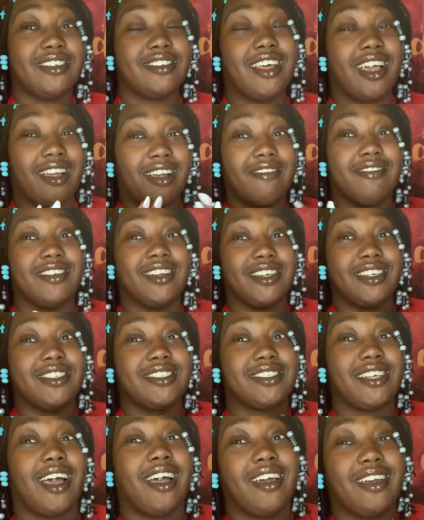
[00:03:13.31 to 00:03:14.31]
like, on the
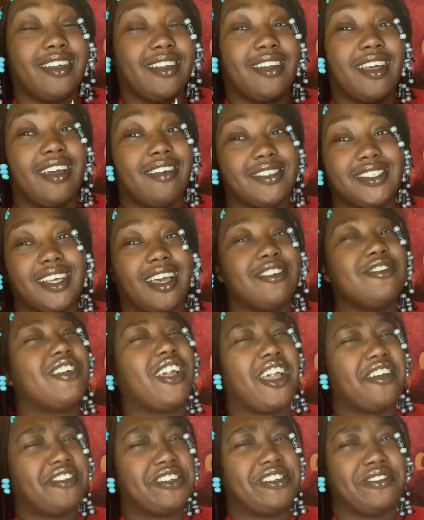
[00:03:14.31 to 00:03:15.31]
inside and the outside. You
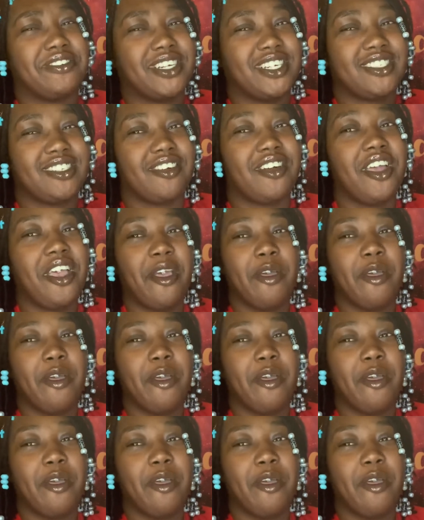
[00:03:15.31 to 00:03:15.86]
didn't have to do that, sir.